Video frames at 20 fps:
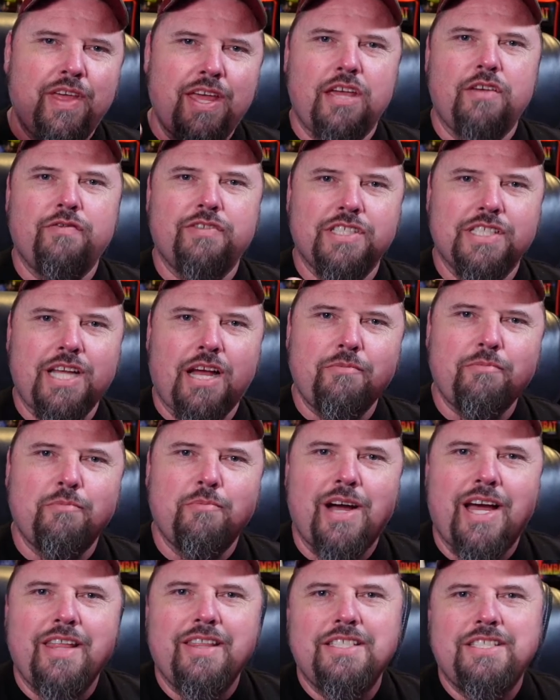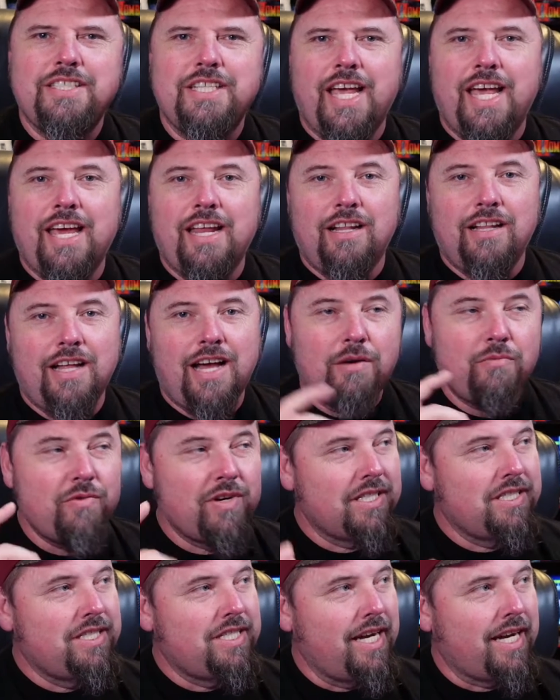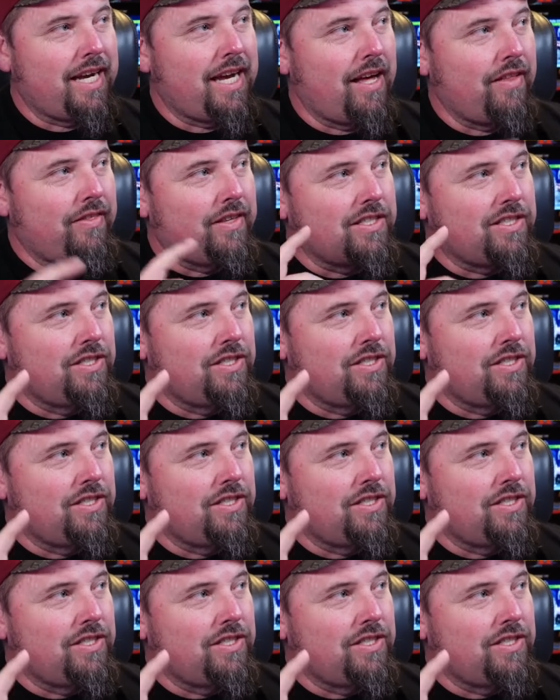Thank you for stopping by the channel. I want to check out